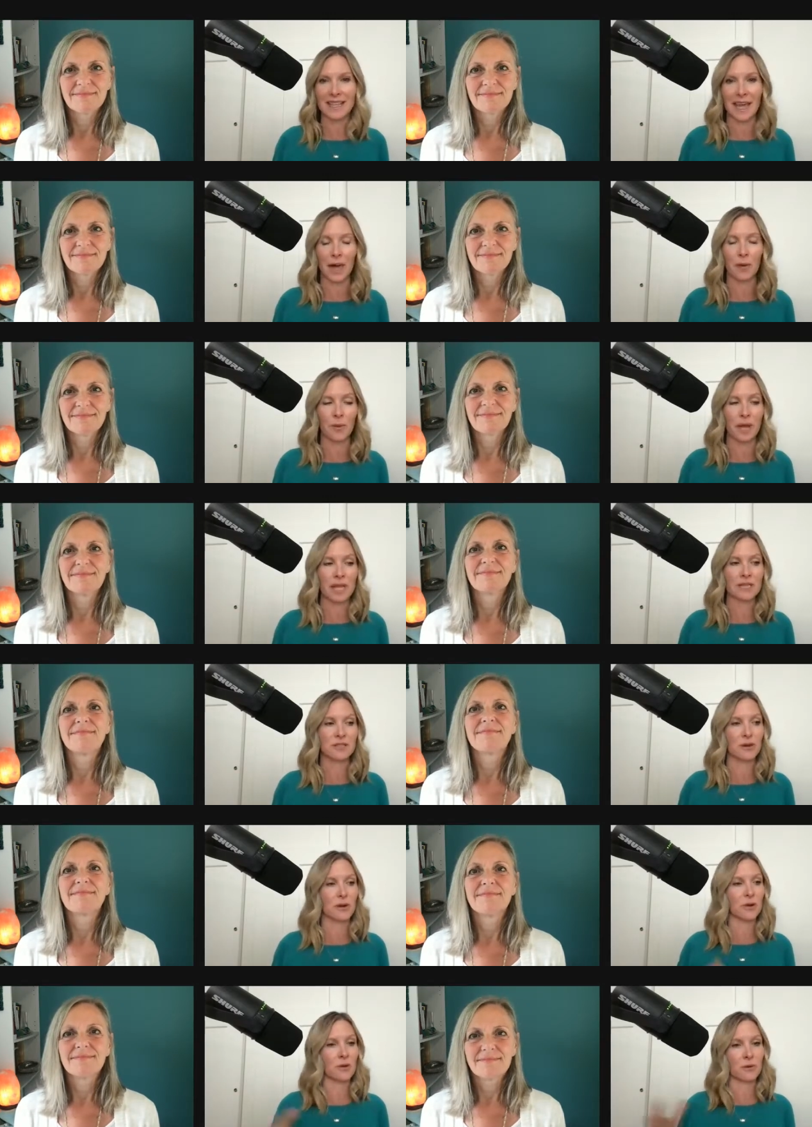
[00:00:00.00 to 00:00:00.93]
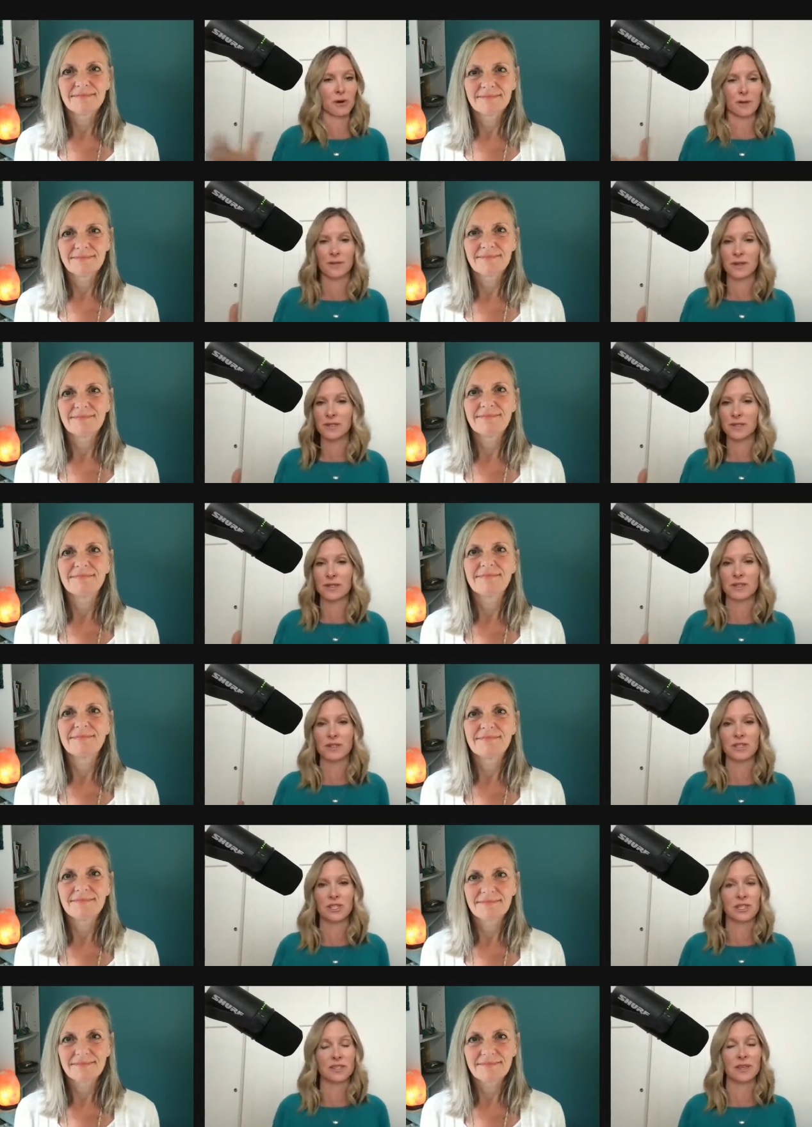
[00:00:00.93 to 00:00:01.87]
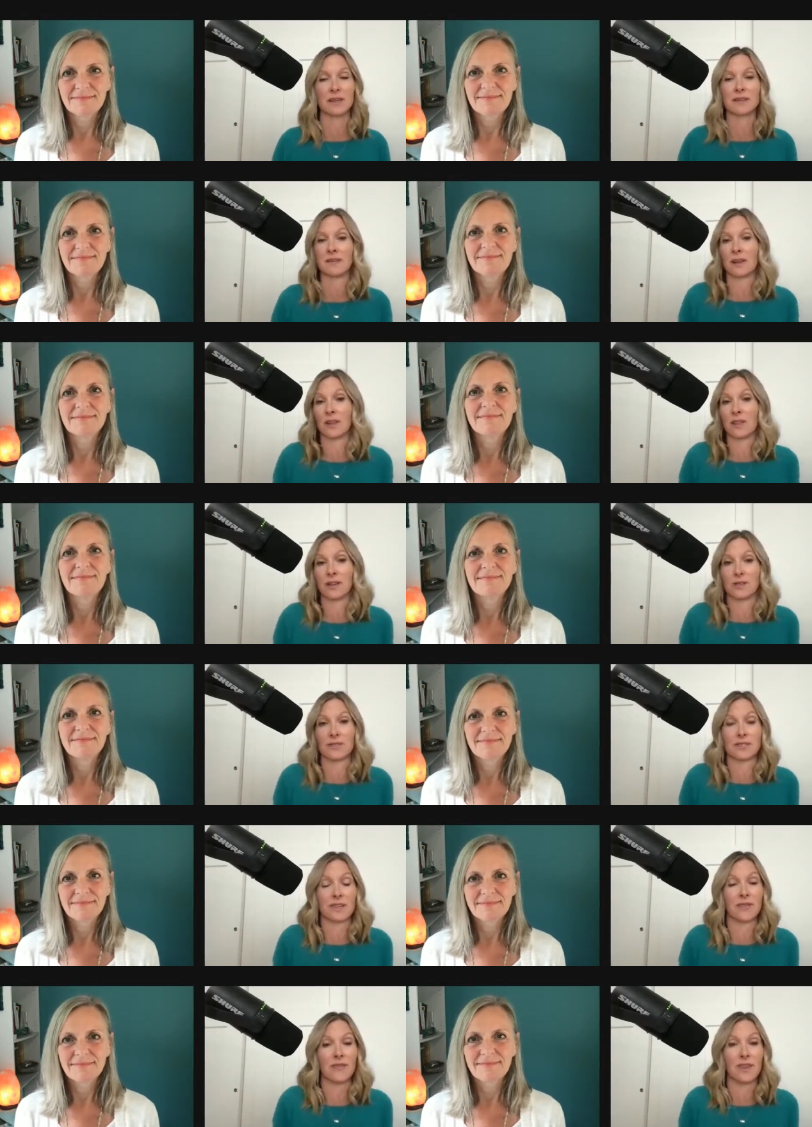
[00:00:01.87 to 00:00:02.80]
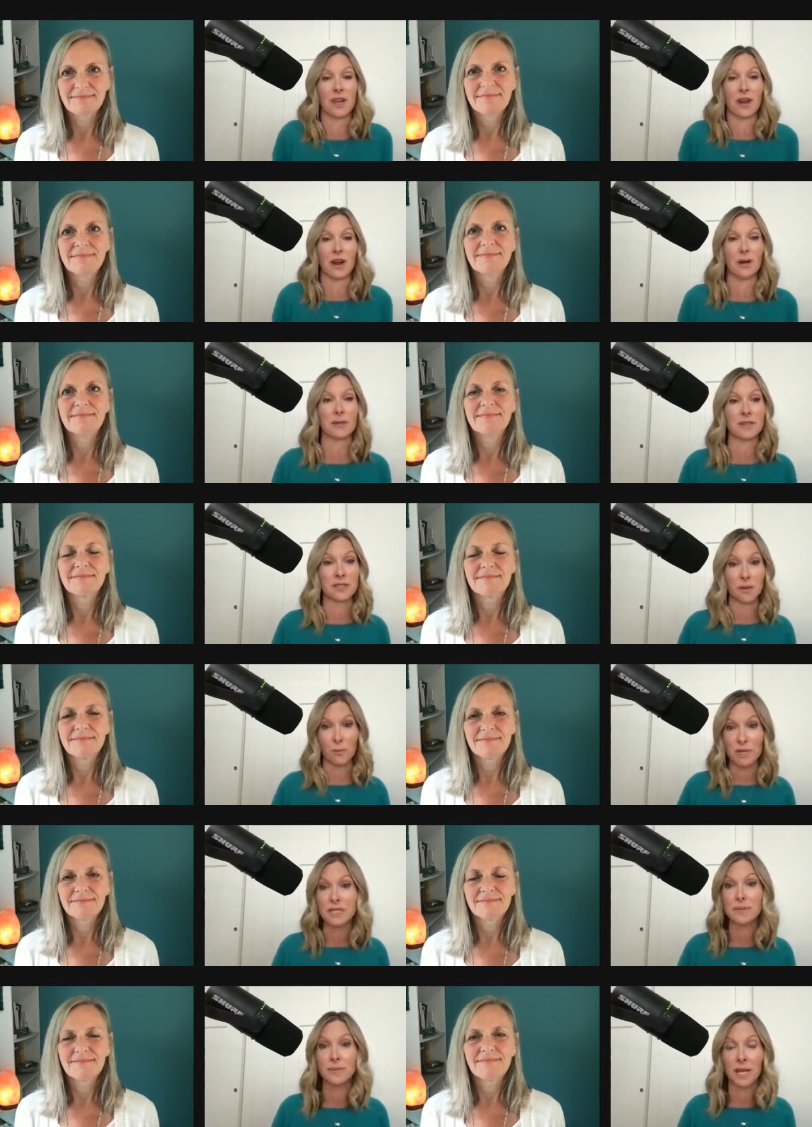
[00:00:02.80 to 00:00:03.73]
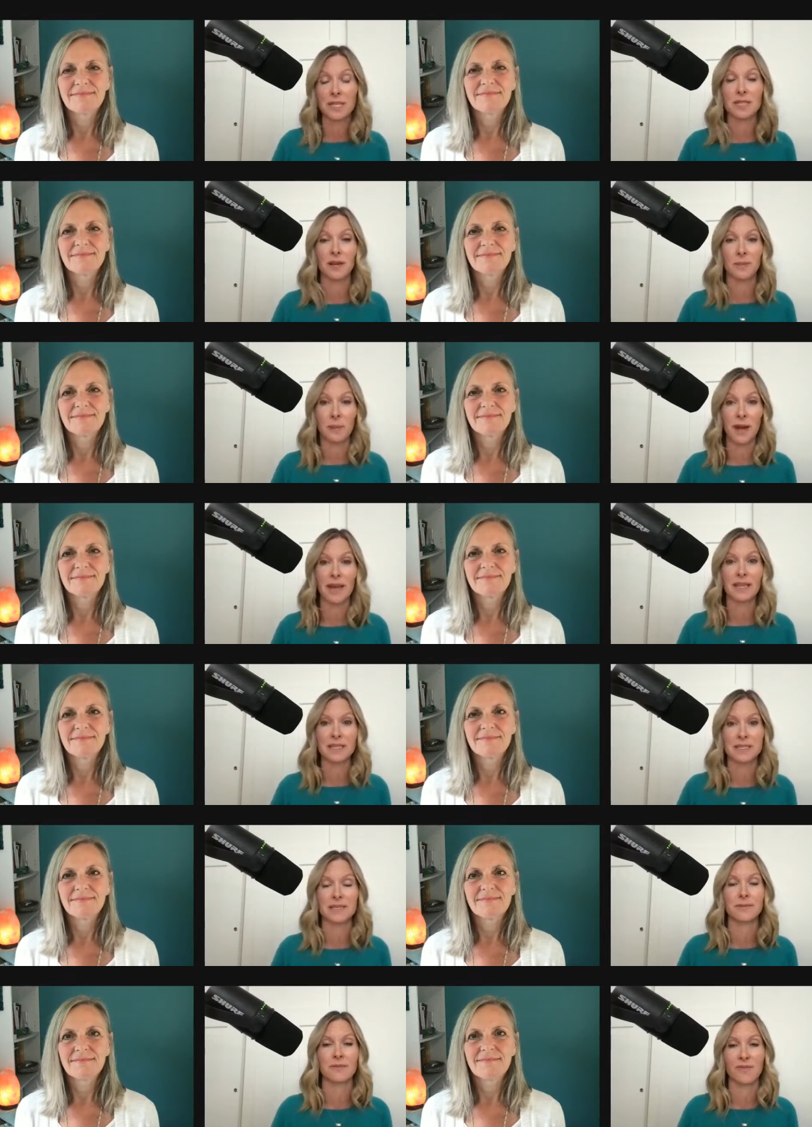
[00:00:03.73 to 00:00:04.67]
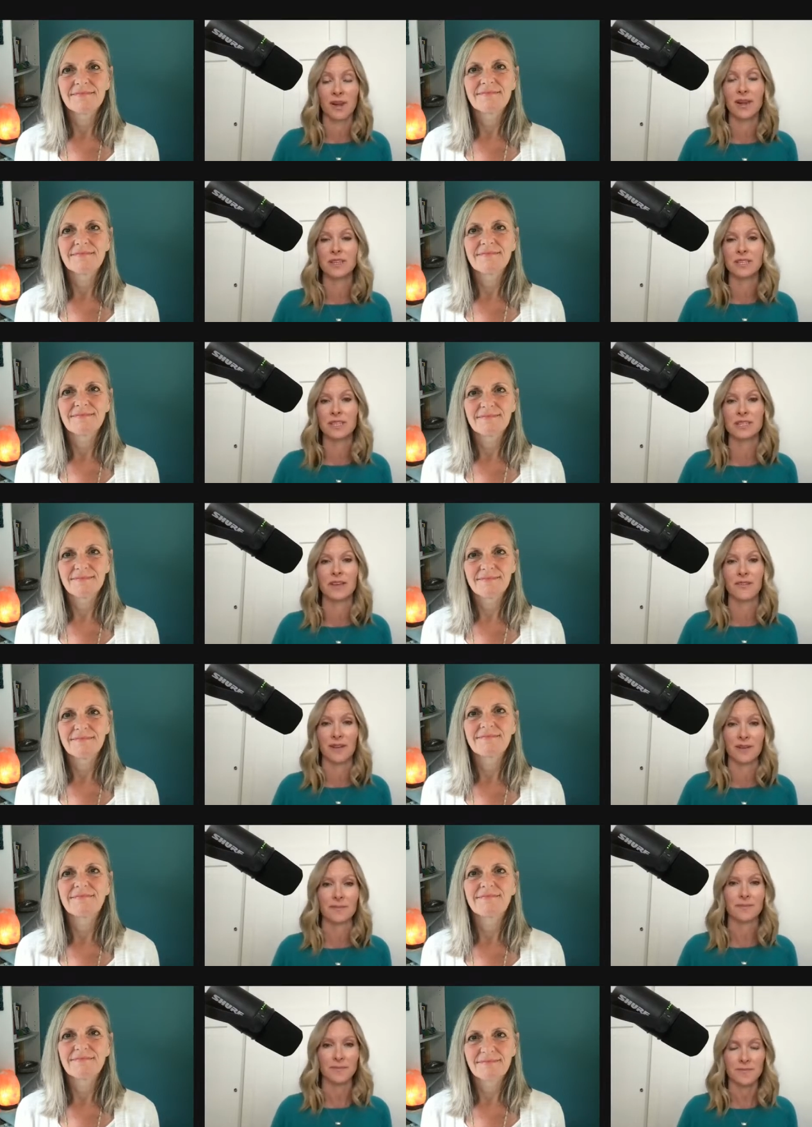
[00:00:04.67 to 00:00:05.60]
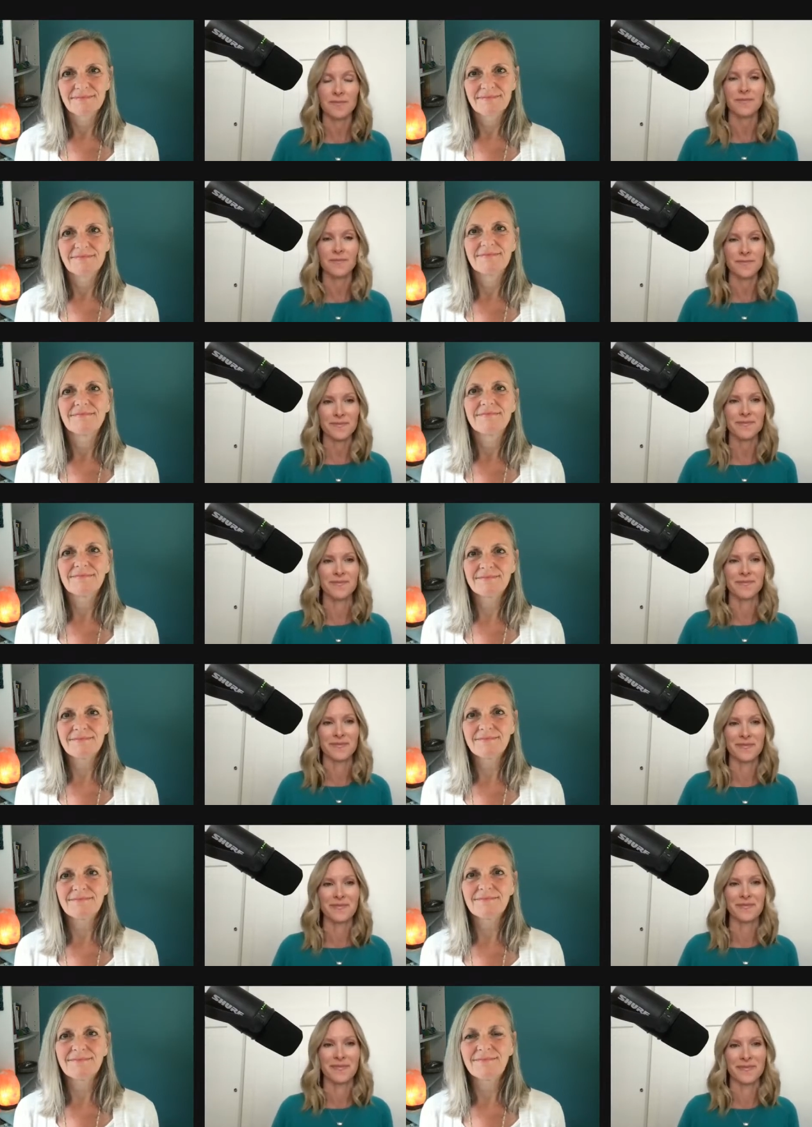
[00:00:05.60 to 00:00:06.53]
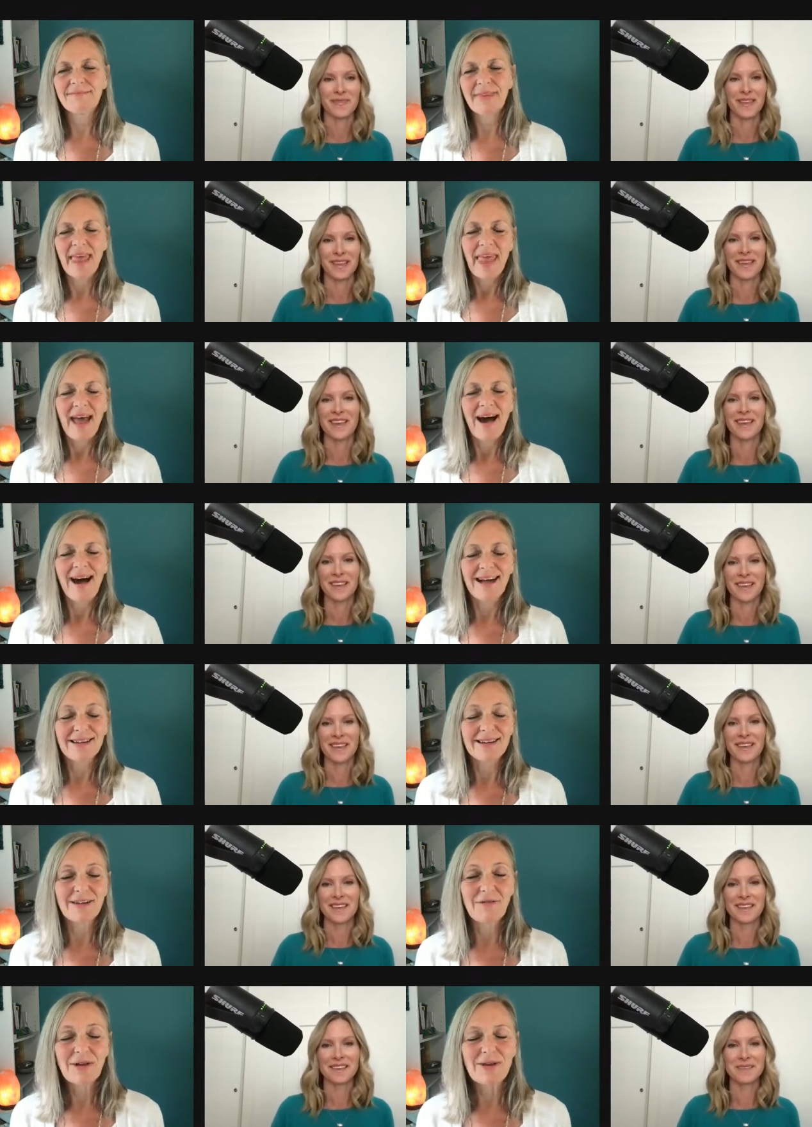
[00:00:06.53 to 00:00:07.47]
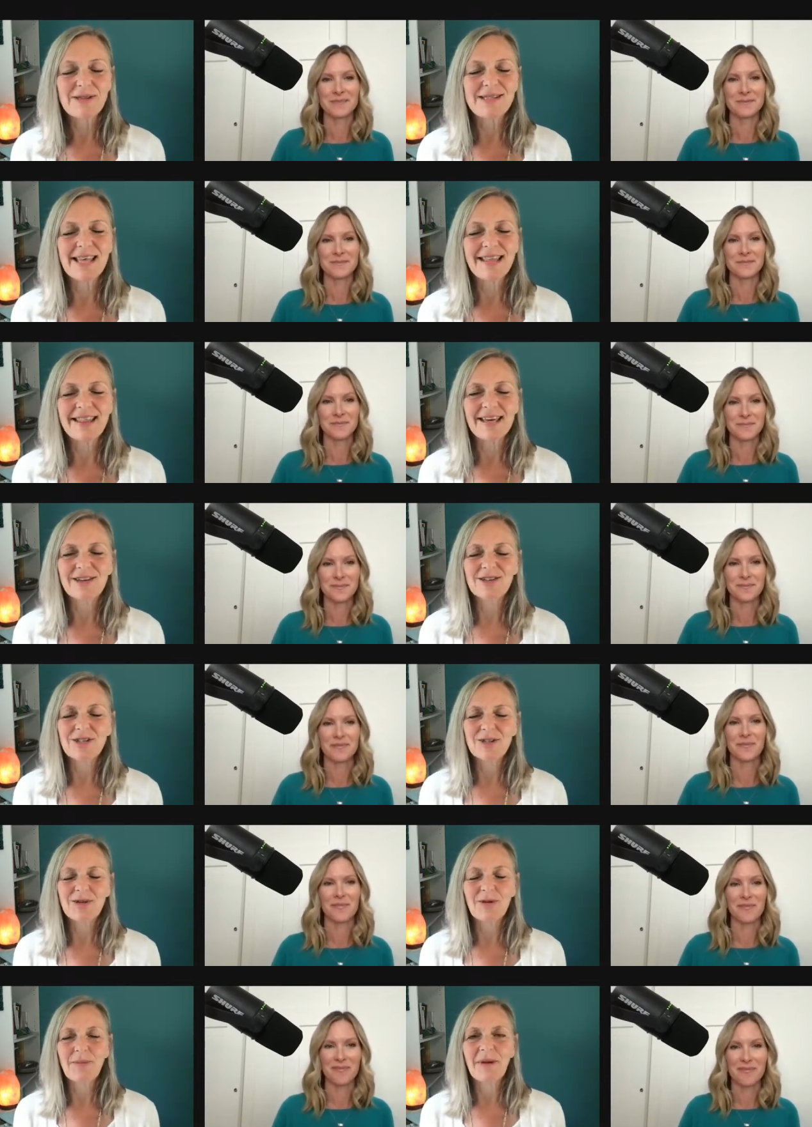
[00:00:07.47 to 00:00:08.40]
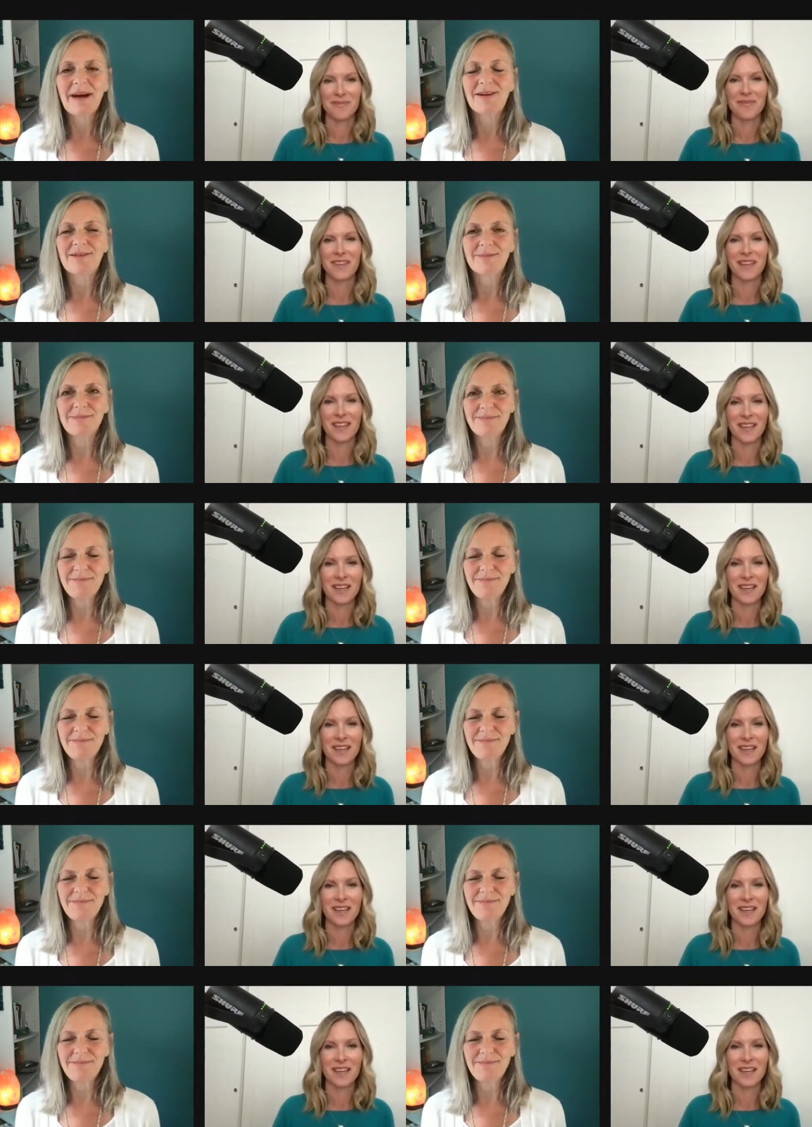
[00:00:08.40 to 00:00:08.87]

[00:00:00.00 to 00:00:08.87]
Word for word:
Speaker 1: that way. So our hormones just, they're different, are, so which makes our bodies function different
Speaker 2: Mm-hmm. I love what you said there too about